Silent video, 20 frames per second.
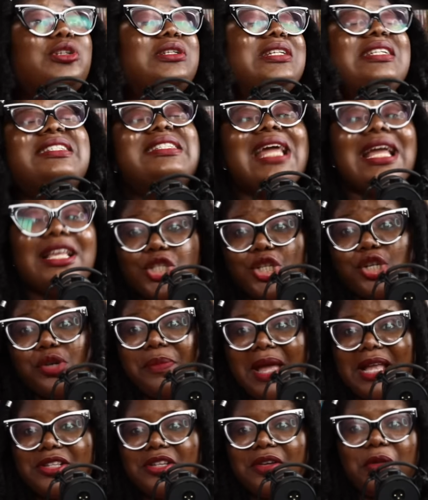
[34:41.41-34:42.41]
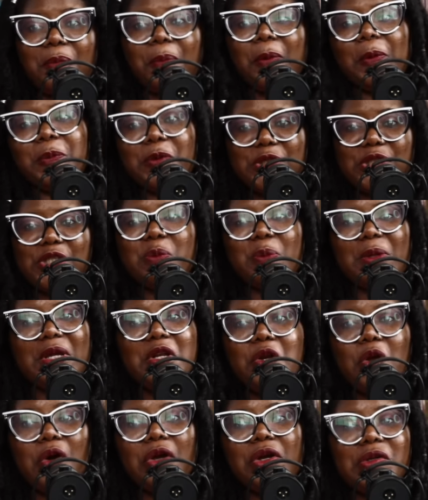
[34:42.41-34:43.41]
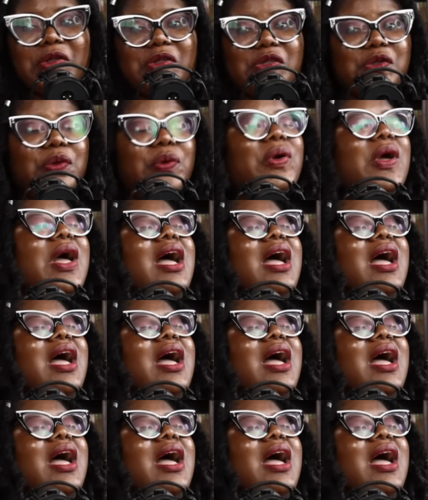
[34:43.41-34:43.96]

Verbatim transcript: the detriment of the people she's being loyal to.